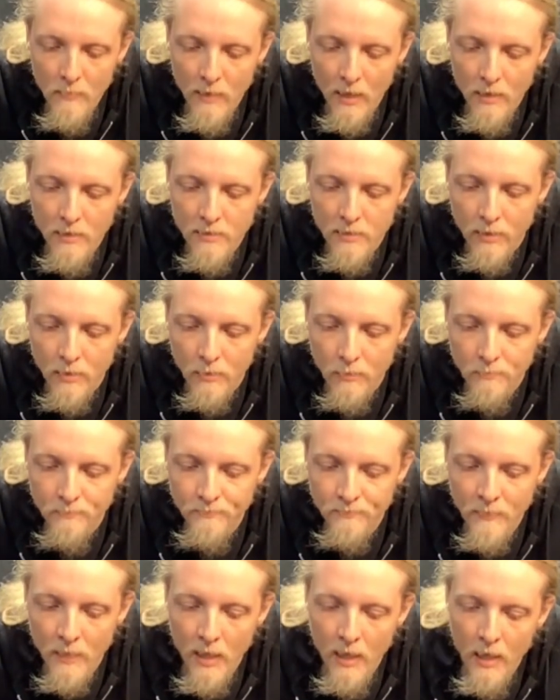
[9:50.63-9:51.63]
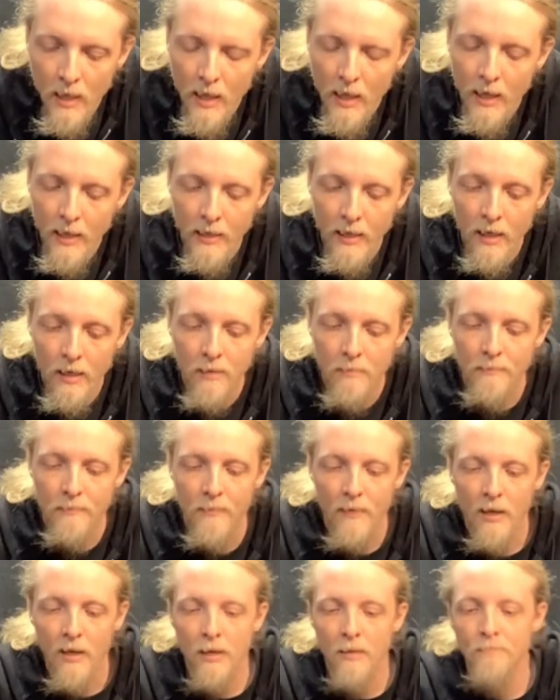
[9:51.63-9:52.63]
So, yeah,
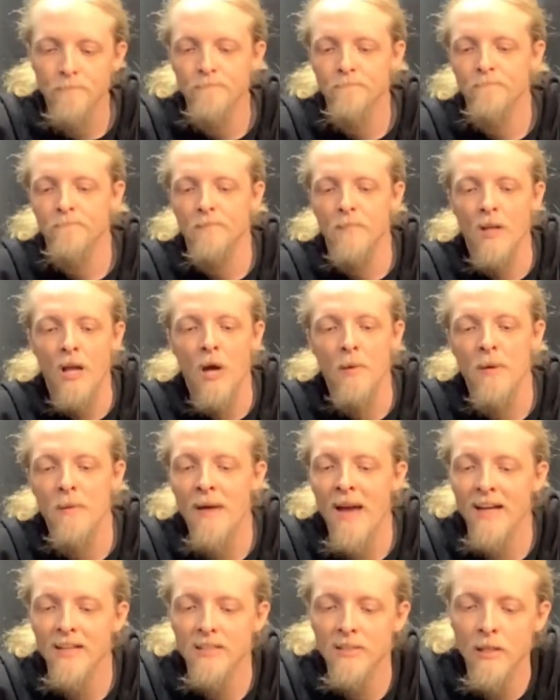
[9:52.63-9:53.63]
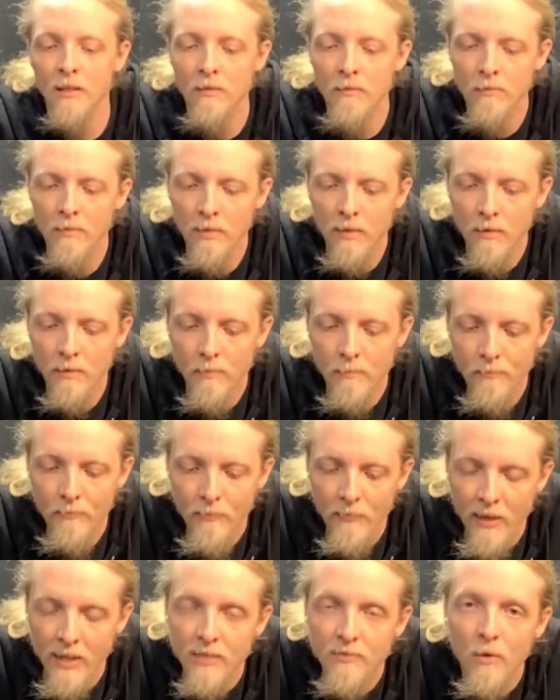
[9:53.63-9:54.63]
I'll be back soon.
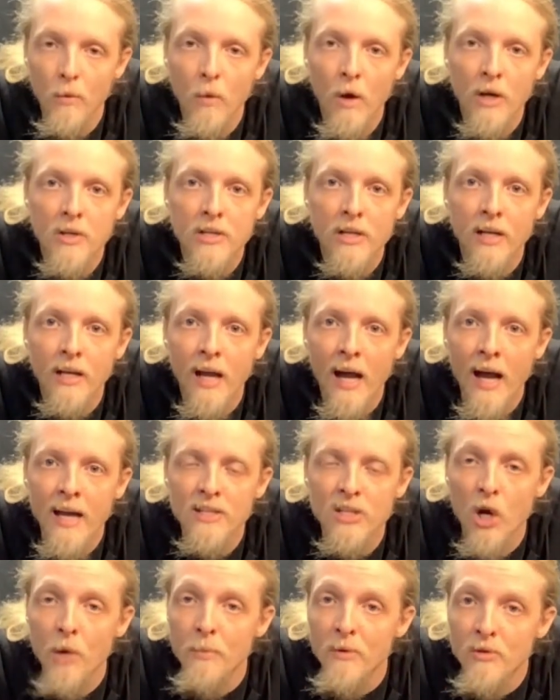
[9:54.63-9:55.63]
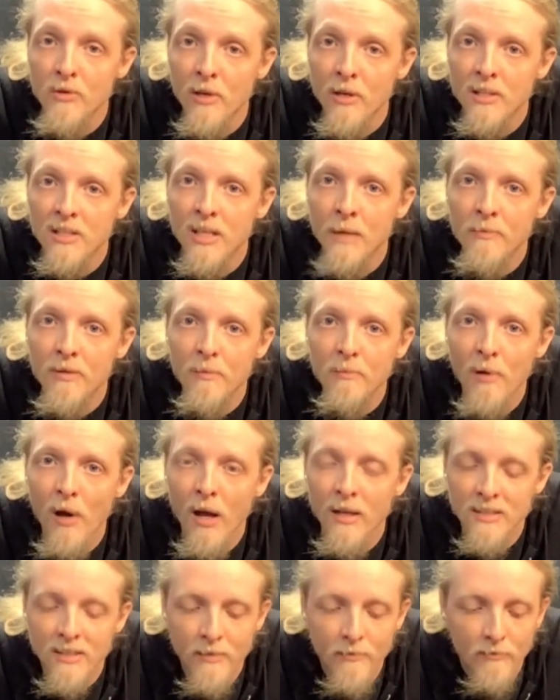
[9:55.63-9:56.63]
Thanks for watching, guys. I hope you took something
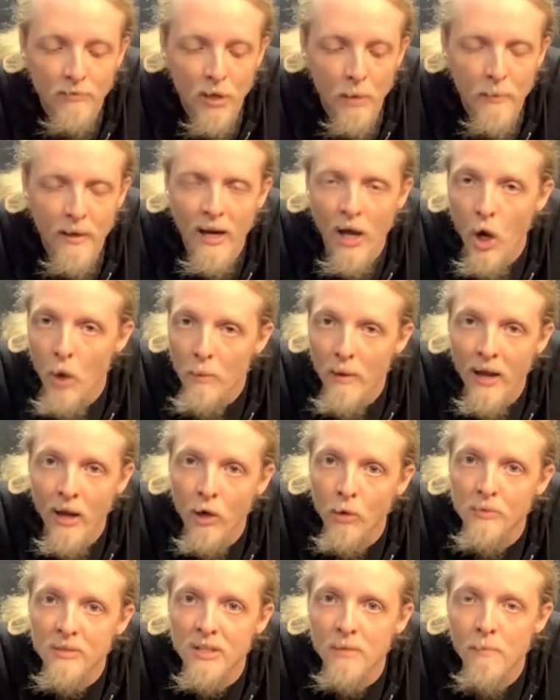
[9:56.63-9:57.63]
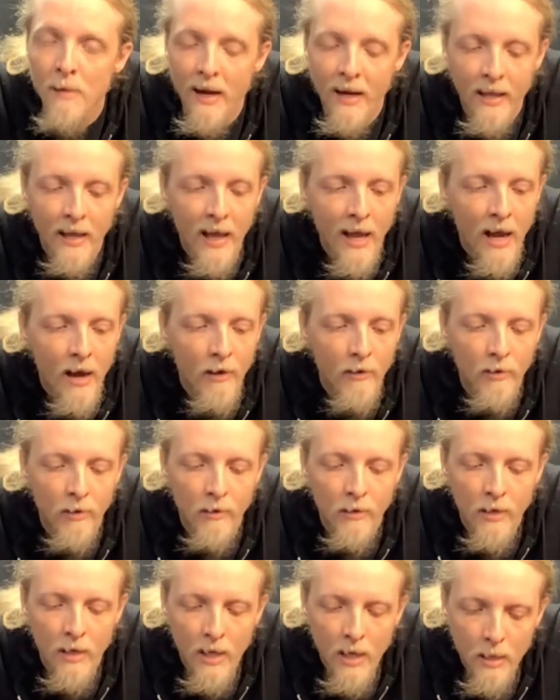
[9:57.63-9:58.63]
positive from it. I hope it helped somebody out
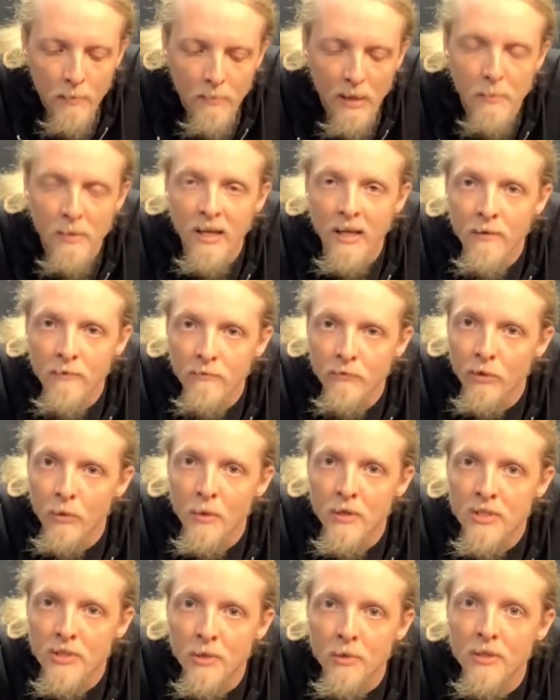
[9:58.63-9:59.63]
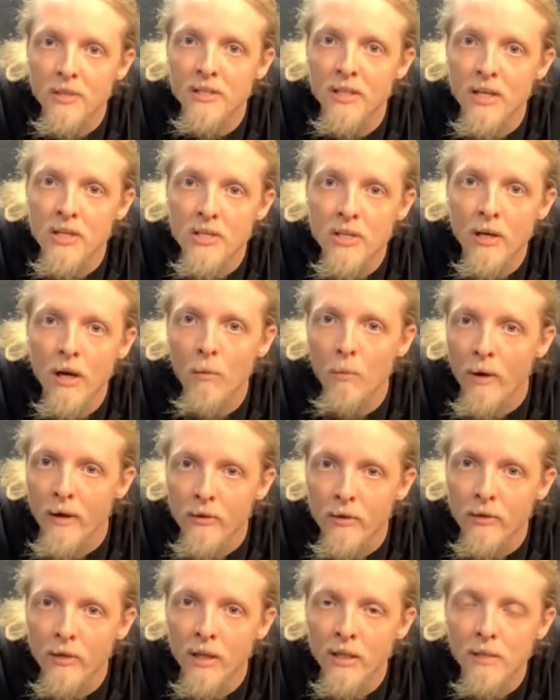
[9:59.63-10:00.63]
or maybe influenced your decision on
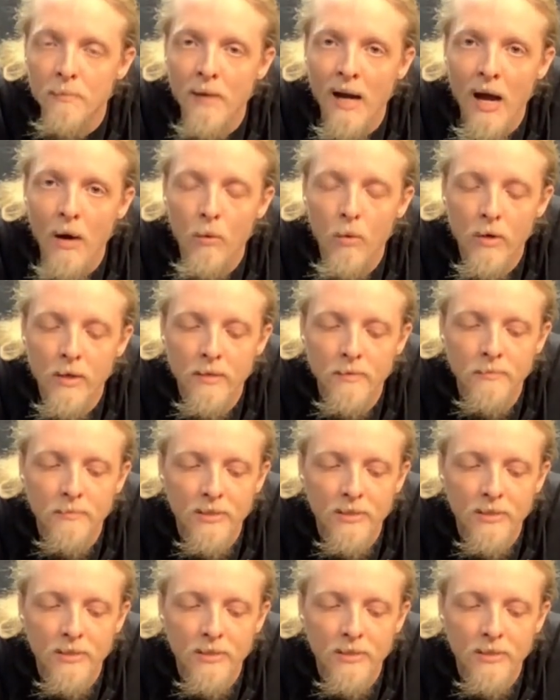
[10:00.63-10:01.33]
whether or not to buy one.